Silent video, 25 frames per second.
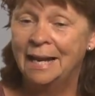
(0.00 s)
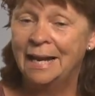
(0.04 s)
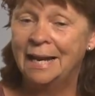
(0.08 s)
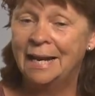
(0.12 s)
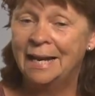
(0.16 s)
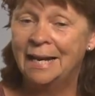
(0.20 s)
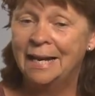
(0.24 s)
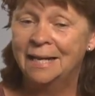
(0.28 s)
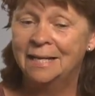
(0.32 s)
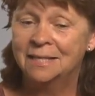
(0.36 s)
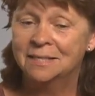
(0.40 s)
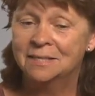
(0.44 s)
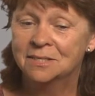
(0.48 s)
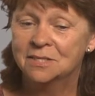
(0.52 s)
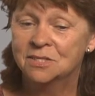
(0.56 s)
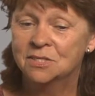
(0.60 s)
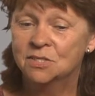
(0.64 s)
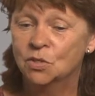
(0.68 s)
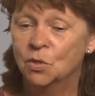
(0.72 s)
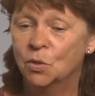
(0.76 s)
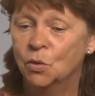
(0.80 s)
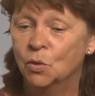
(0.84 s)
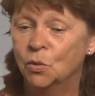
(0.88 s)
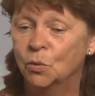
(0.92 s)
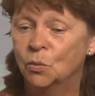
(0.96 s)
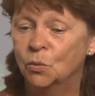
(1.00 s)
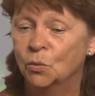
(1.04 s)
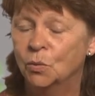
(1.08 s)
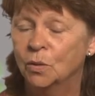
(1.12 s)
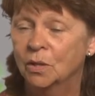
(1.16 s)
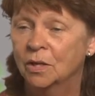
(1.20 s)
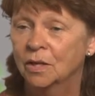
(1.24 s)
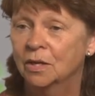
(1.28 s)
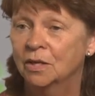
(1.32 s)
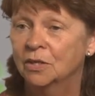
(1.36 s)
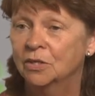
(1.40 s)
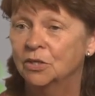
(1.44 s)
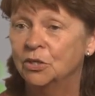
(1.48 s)
And so,
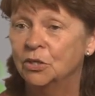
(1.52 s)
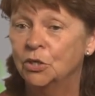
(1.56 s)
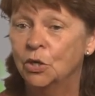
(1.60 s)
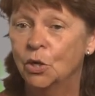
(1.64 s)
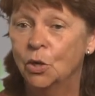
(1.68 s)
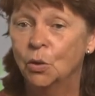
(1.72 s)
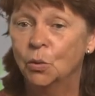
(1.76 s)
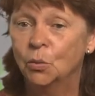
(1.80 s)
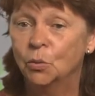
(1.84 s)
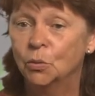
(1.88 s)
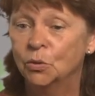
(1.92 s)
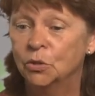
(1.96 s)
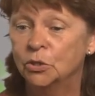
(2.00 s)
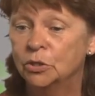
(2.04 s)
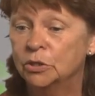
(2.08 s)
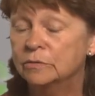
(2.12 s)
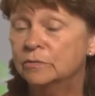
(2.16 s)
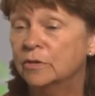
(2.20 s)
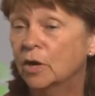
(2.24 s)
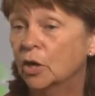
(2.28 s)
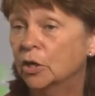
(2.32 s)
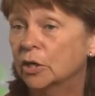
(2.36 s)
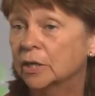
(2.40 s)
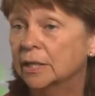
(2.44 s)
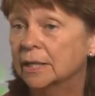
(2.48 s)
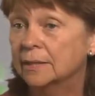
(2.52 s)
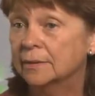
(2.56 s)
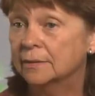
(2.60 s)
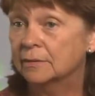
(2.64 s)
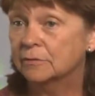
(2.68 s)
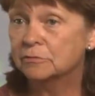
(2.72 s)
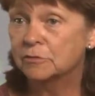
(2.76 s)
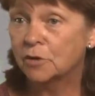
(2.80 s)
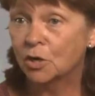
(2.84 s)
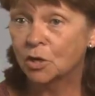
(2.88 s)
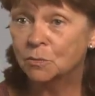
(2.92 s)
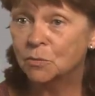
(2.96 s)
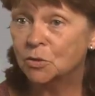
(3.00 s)
you know, you've already, the
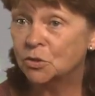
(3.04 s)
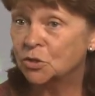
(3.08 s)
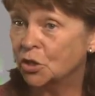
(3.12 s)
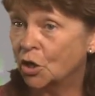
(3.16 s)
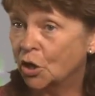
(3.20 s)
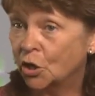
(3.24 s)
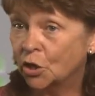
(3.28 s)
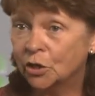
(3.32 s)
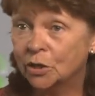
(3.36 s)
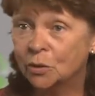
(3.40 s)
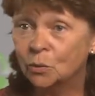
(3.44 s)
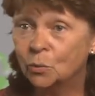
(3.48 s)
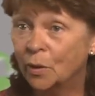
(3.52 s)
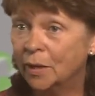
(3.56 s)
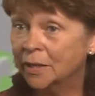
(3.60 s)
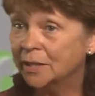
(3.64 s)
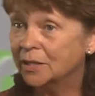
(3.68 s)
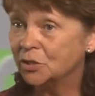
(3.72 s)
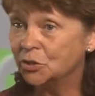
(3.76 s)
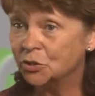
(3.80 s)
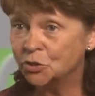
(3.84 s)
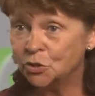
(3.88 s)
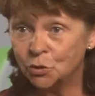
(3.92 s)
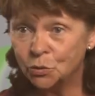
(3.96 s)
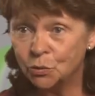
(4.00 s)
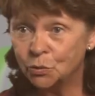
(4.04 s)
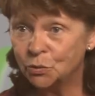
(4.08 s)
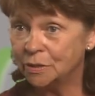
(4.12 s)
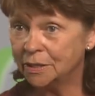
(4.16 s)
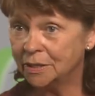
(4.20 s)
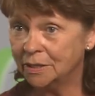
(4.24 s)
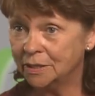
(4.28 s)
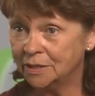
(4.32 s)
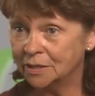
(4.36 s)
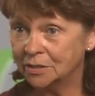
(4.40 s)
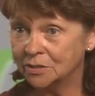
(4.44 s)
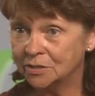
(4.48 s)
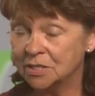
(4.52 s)
farmer's already waited two
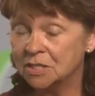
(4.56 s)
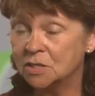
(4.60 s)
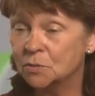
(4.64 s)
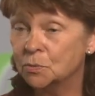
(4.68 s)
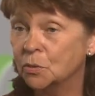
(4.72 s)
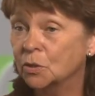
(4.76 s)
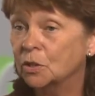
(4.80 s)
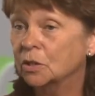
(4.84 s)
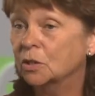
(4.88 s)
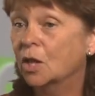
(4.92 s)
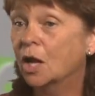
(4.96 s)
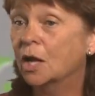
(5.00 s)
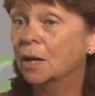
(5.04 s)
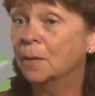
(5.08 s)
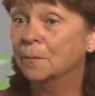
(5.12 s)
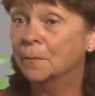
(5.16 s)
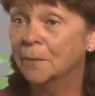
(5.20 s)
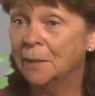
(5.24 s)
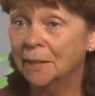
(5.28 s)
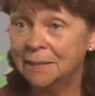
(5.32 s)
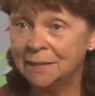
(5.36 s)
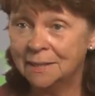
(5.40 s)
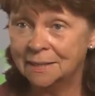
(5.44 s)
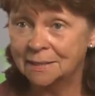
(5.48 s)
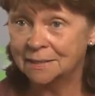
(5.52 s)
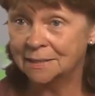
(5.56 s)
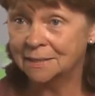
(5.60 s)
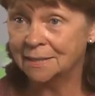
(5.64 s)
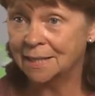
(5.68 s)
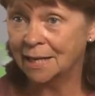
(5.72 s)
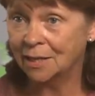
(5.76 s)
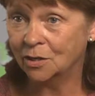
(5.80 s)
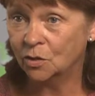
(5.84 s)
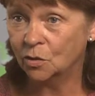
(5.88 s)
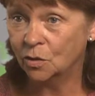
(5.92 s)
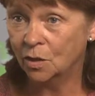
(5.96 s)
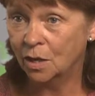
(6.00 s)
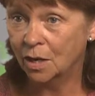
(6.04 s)
years. He's put a lot of money into
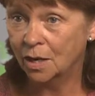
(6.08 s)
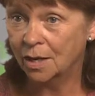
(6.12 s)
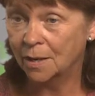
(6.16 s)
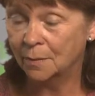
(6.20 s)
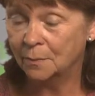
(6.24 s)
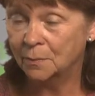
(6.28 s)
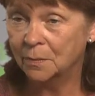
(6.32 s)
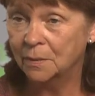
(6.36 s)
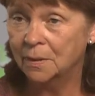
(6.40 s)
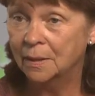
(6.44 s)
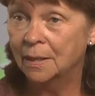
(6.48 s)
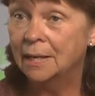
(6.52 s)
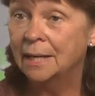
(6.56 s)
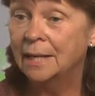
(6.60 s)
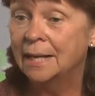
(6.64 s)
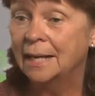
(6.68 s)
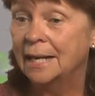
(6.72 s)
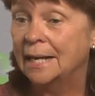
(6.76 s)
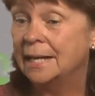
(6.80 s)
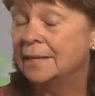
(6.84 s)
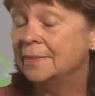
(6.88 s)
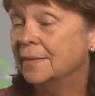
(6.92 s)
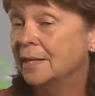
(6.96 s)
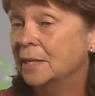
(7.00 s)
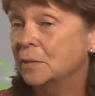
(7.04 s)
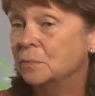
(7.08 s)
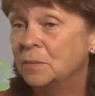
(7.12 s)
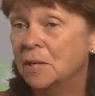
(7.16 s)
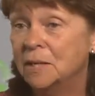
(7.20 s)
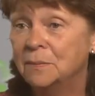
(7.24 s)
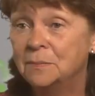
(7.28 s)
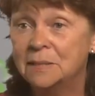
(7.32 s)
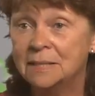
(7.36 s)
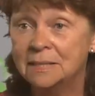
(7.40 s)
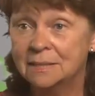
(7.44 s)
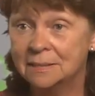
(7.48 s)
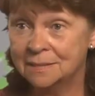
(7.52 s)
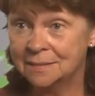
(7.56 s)
that crop and then
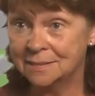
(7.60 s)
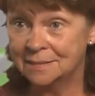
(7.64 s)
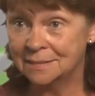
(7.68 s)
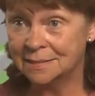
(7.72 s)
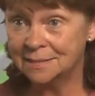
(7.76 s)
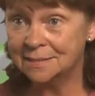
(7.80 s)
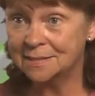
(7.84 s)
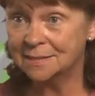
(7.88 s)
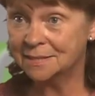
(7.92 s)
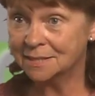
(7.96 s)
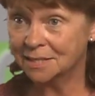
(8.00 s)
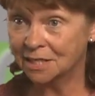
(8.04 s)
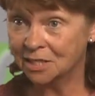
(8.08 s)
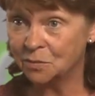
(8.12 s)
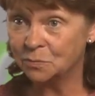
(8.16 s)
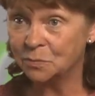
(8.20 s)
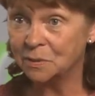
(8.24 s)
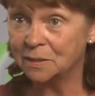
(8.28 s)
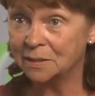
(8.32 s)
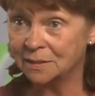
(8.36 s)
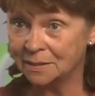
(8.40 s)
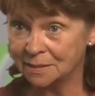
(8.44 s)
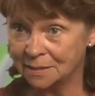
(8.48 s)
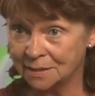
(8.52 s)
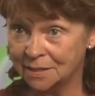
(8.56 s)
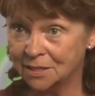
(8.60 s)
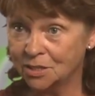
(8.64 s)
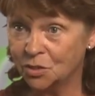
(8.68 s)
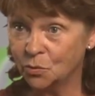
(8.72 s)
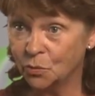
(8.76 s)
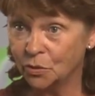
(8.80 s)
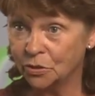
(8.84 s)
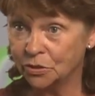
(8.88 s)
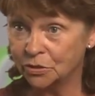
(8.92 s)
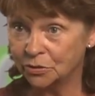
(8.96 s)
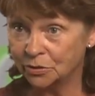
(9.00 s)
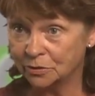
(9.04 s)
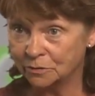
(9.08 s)
maybe it's this is going to be the year
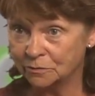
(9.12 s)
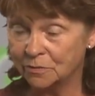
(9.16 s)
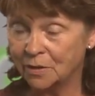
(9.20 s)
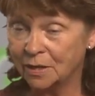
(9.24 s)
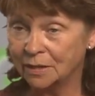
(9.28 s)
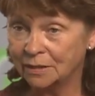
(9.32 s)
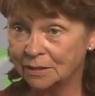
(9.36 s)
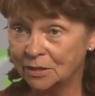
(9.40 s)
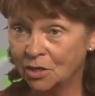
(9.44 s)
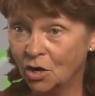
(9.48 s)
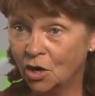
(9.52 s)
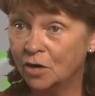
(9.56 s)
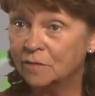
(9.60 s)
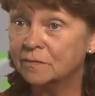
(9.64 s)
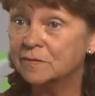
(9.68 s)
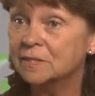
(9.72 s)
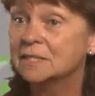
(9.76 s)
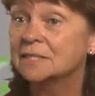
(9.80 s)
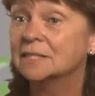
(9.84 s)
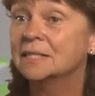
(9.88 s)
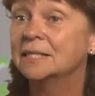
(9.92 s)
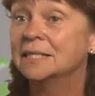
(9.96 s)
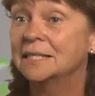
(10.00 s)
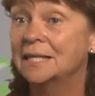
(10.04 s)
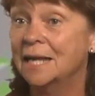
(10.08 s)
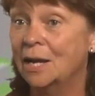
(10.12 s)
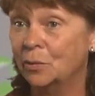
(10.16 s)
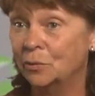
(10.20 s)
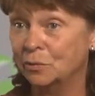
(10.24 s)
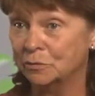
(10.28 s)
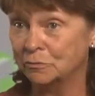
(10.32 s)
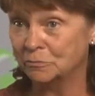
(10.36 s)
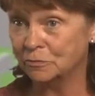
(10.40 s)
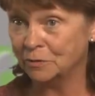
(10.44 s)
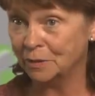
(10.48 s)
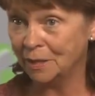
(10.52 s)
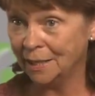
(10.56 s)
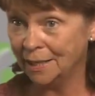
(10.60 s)
where you can finally harvest it. Now
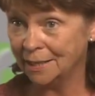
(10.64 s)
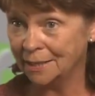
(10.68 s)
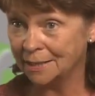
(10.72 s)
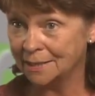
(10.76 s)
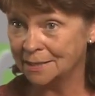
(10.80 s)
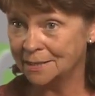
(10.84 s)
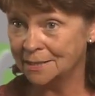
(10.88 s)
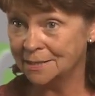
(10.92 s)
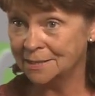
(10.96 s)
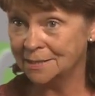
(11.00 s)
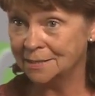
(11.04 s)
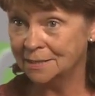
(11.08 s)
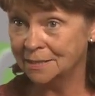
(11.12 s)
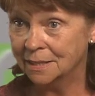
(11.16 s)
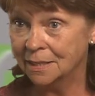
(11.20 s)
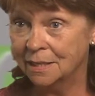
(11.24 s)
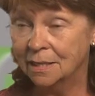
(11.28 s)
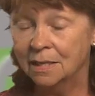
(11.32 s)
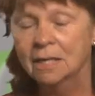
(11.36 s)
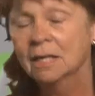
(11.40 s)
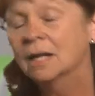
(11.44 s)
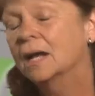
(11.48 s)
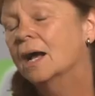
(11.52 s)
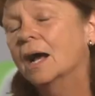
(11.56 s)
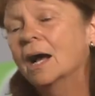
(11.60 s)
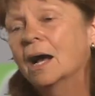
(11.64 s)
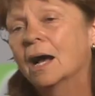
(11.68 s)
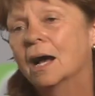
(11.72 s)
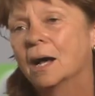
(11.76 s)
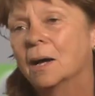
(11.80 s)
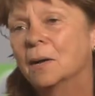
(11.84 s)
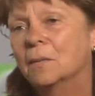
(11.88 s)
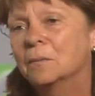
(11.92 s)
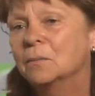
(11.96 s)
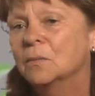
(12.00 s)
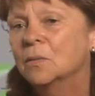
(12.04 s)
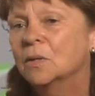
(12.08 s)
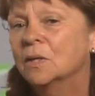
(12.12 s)
it floods.
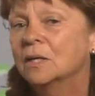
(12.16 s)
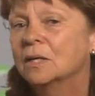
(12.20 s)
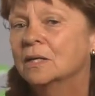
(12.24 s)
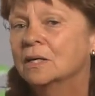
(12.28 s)
Um,